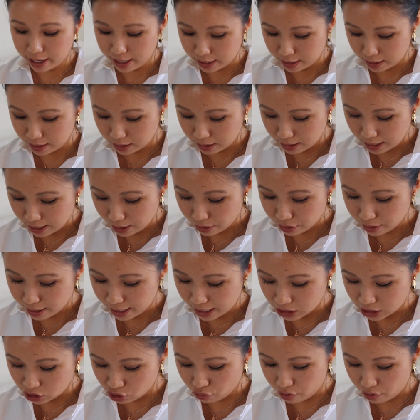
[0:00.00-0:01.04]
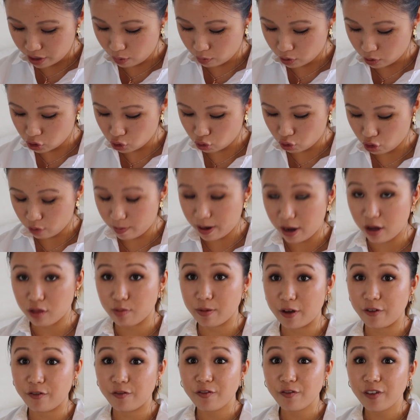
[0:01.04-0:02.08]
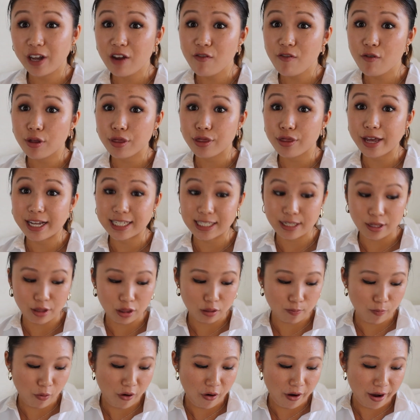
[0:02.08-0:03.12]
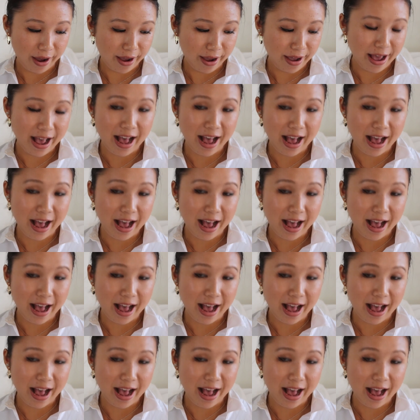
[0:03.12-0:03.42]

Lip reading: And then the next category I want to talk about is my favourite setting spray.